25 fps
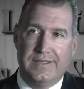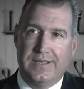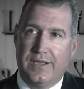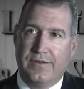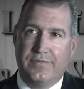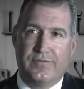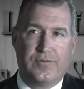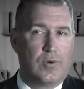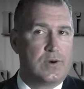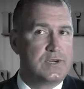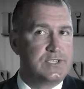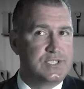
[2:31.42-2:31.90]

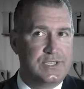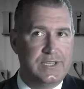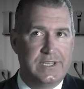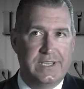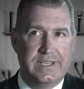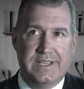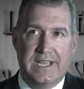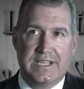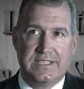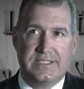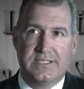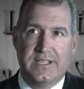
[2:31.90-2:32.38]

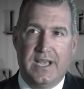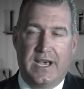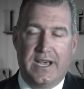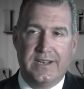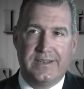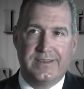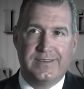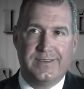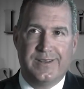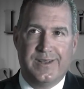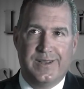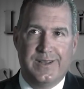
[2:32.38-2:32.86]
Unfortunately, that's
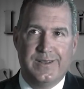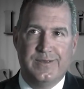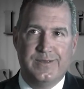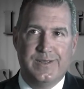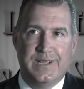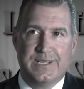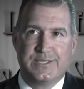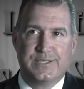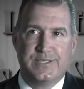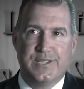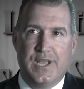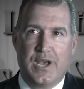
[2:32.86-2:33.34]

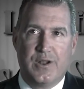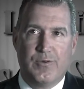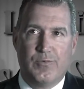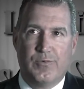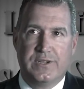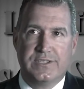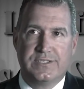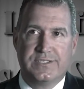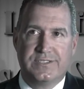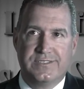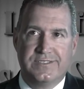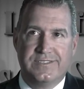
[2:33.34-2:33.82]
not
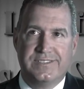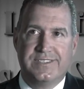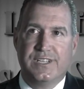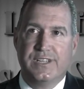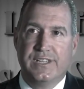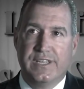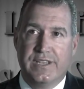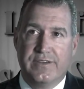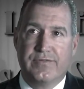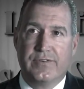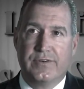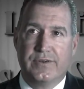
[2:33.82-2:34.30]
what's
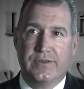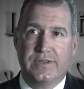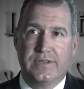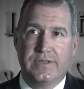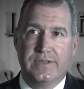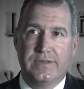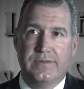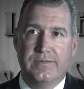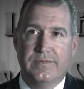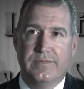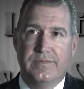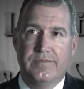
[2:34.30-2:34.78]
delivered
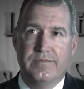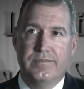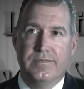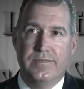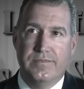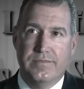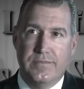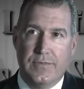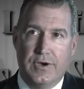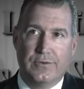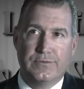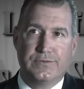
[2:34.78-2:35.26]

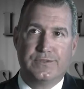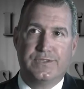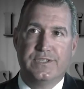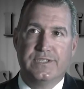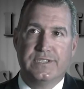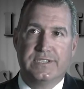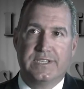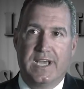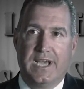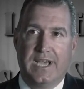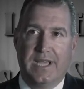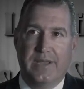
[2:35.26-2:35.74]
most of
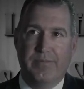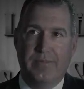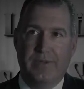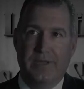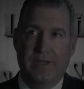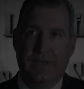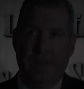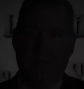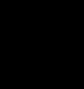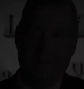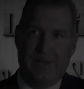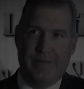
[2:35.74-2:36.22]
the time.
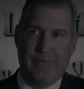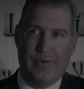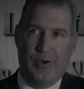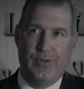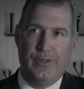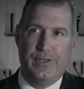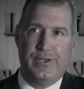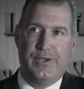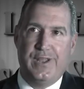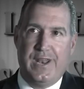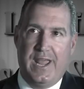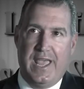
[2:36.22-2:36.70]
I'm
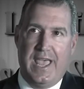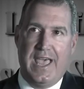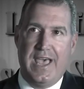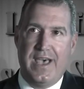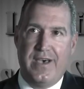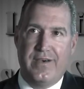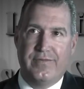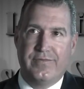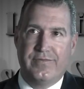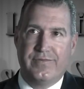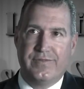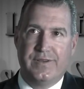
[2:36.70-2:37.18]
only going to
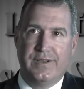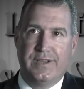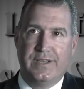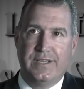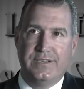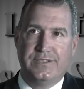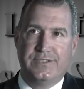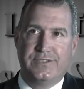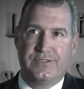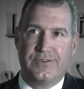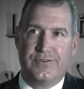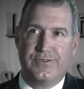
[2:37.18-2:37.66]
have
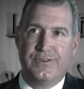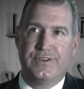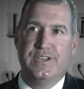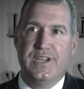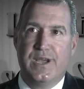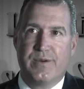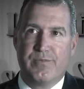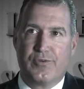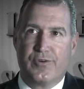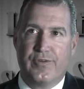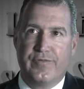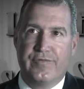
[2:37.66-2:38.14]
a certain
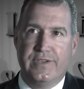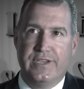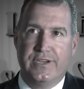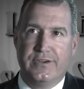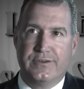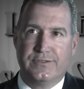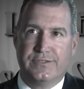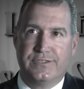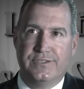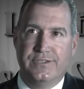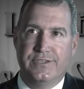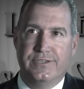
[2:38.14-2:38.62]
number of
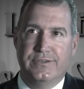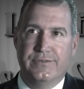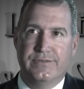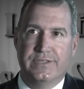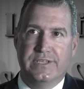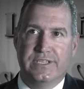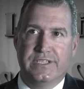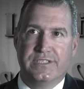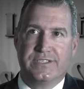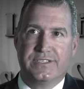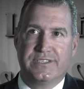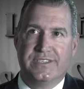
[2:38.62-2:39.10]
years to do
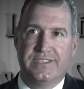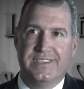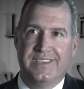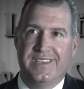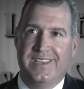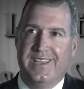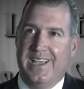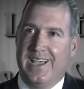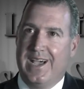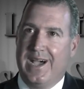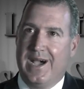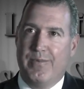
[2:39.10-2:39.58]
this.
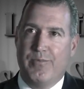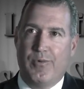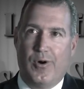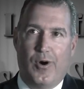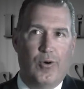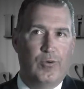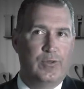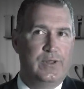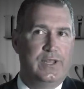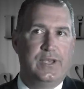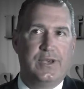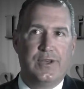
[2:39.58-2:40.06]
I'm
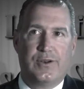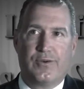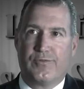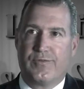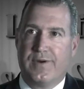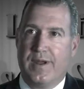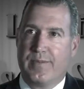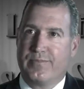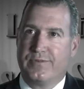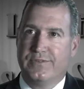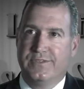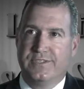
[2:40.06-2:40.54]
only going to
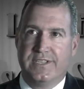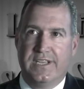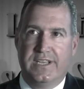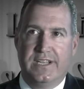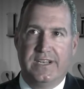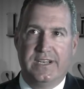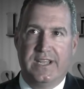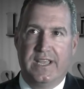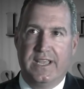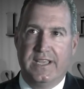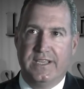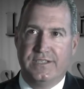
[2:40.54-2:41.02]

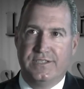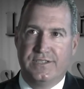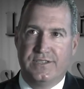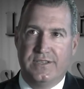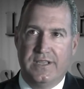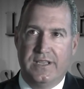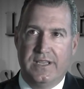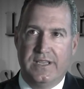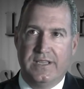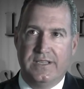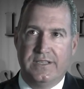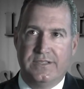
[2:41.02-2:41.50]
represent
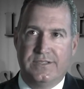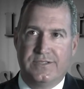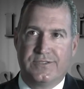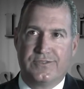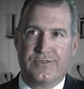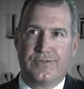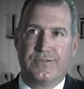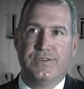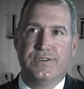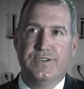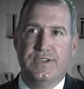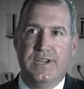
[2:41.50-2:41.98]
a
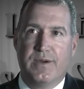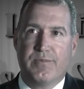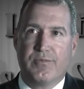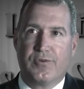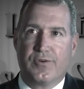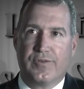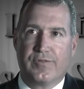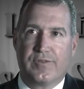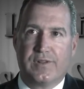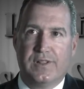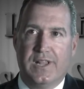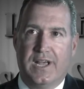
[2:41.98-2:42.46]
certain
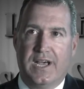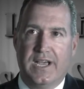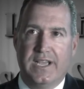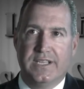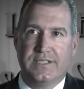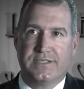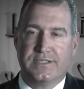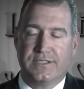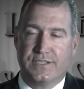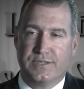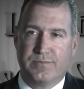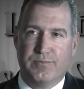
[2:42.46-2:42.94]
number of
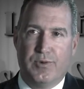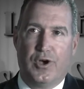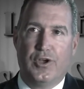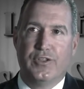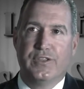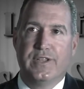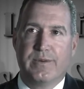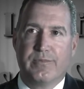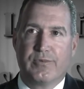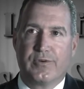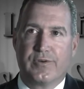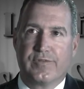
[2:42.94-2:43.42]
clients, a small
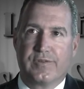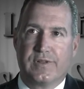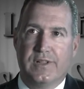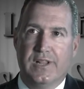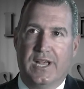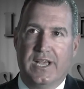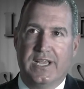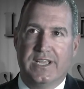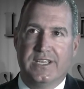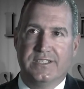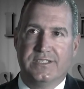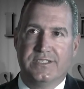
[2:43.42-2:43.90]
number of
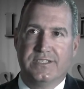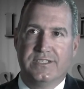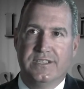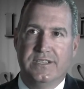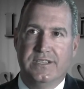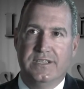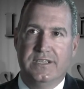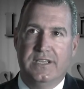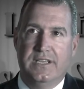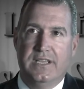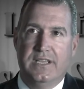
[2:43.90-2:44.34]
clients.